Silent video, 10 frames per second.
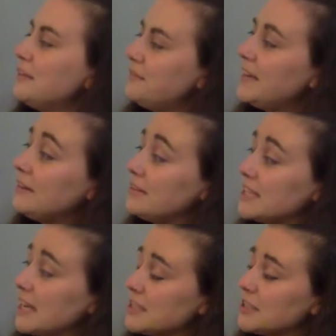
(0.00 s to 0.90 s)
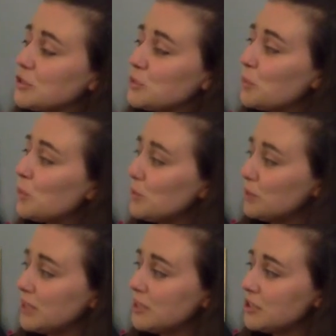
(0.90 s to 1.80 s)
Fear is getting
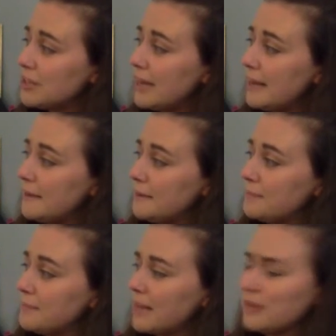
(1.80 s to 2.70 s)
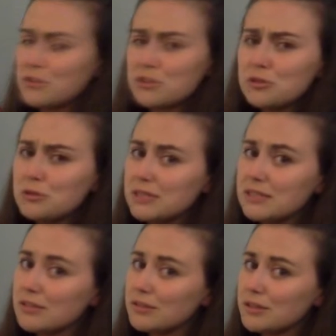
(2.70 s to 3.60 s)
smaller each day, and school
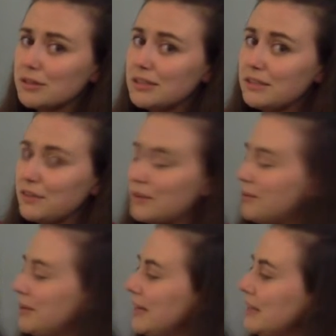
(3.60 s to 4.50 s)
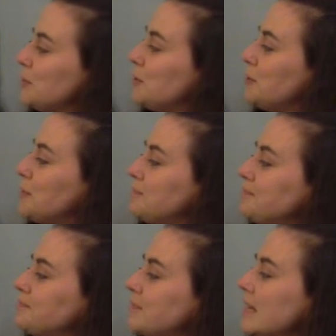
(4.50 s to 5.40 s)
is not so difficult anymore.
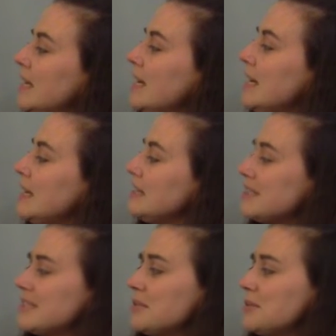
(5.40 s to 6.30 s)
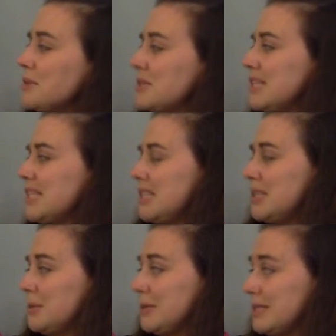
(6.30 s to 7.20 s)
It's still not easy
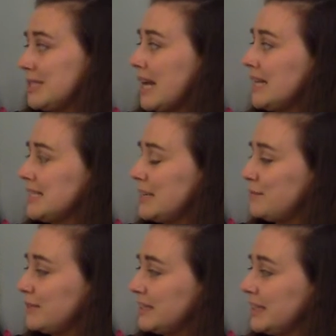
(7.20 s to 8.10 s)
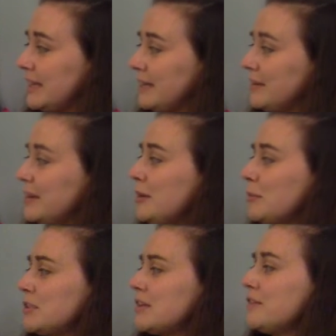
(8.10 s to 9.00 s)
to understand everything,
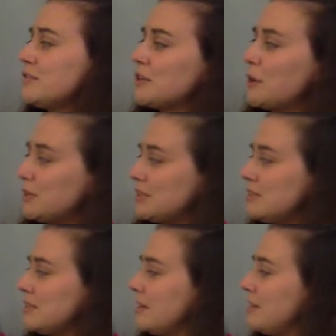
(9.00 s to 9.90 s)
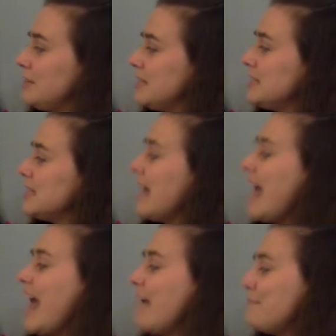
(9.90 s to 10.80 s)
but I've started to notice
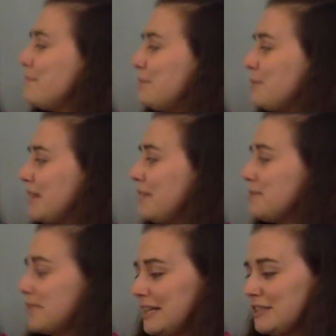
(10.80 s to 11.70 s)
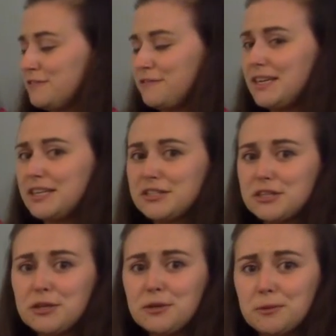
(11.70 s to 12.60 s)
that everyone else has a fear
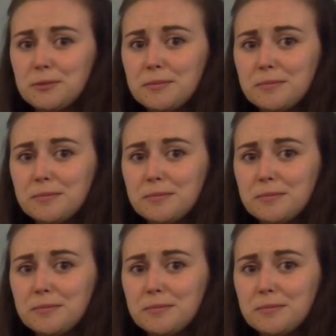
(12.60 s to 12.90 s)
too.